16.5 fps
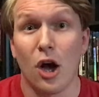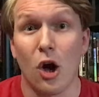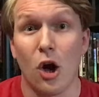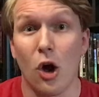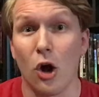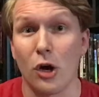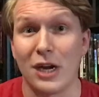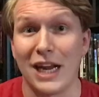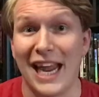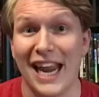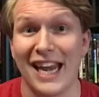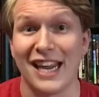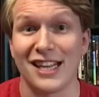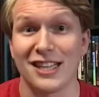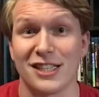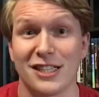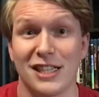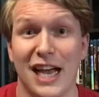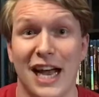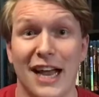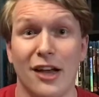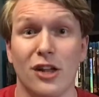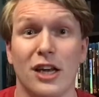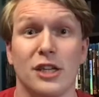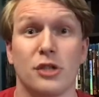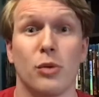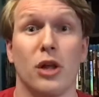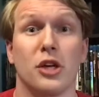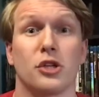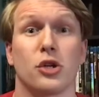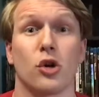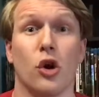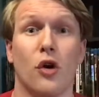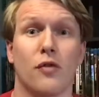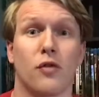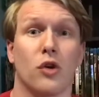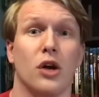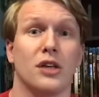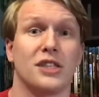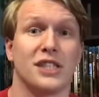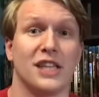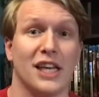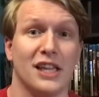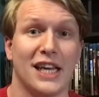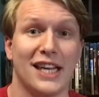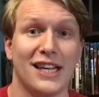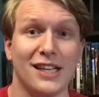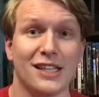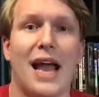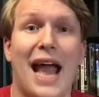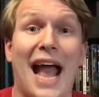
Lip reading: hard-hitting style as well as her overall ceiling,